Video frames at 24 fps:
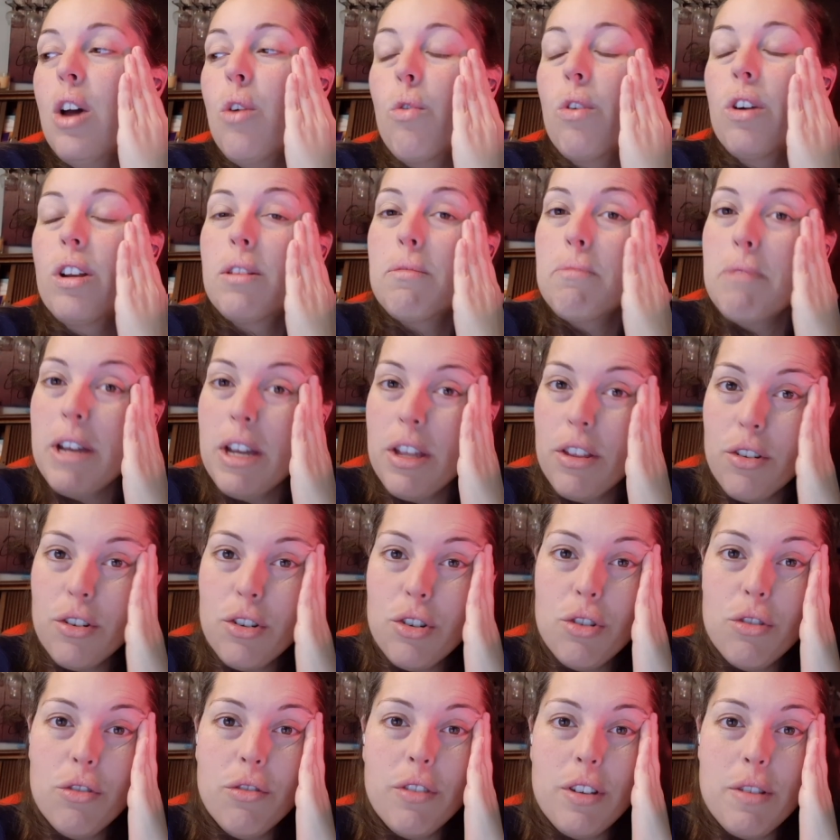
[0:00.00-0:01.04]
whereas my other
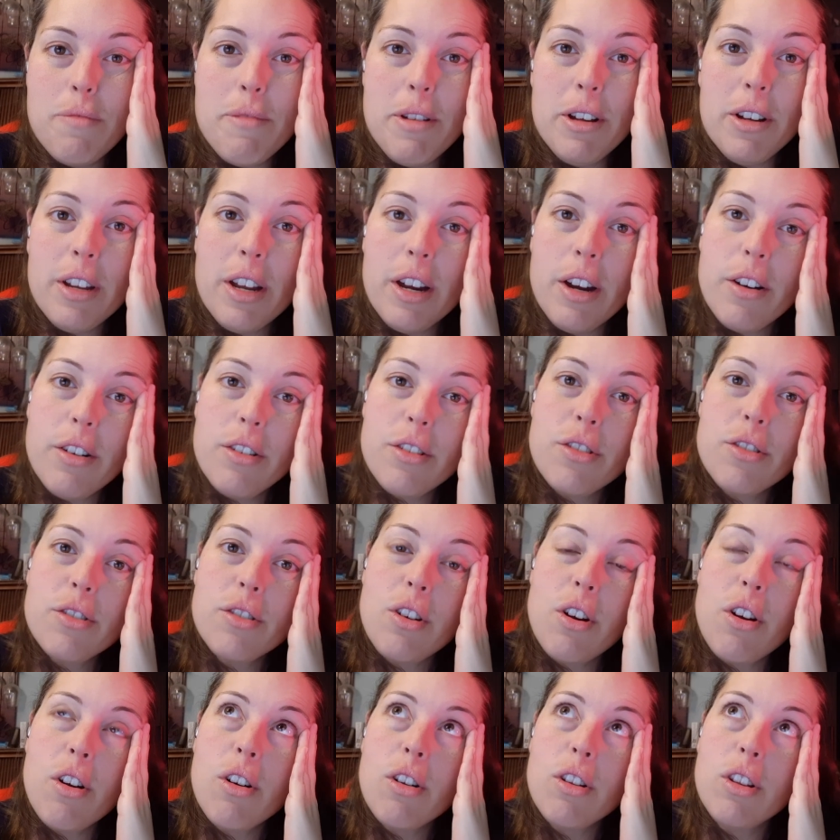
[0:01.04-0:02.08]
two female characters
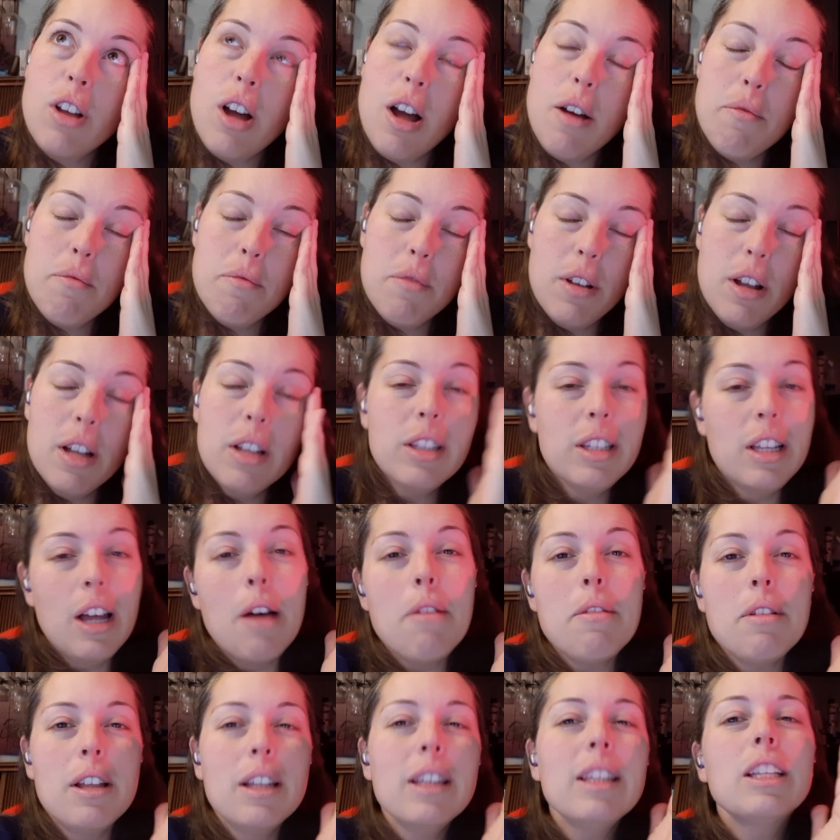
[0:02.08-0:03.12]
are a
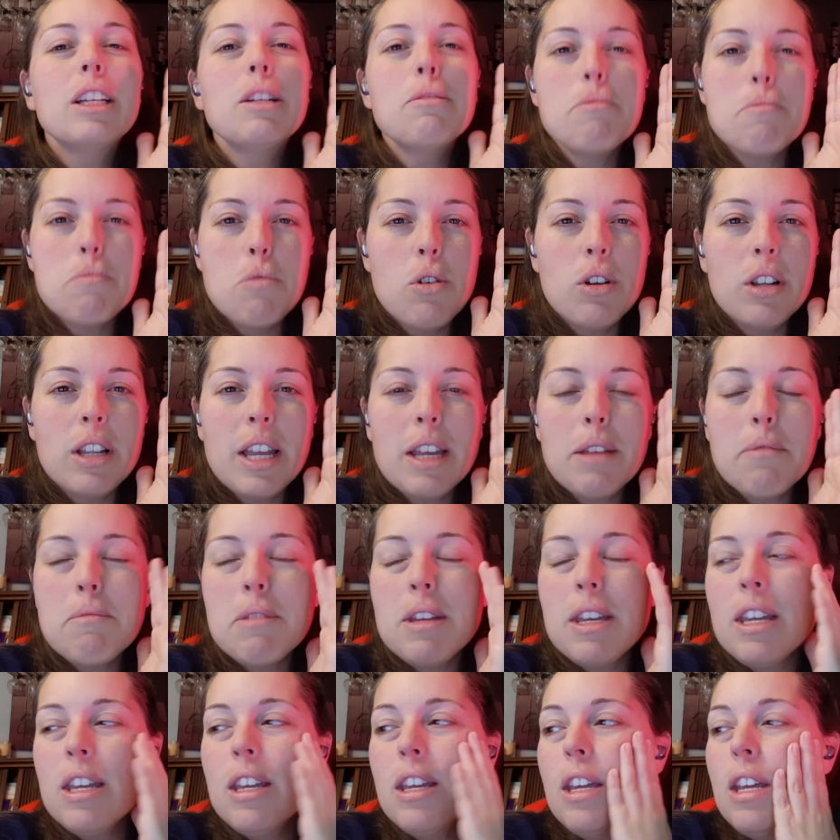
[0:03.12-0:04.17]
little bit more like
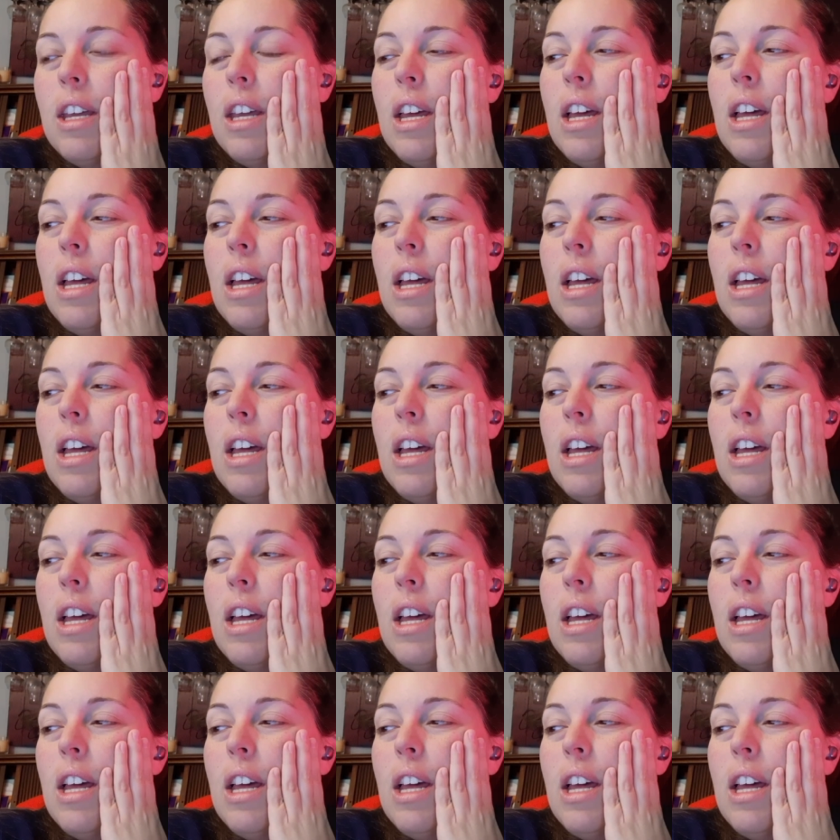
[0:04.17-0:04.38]
me.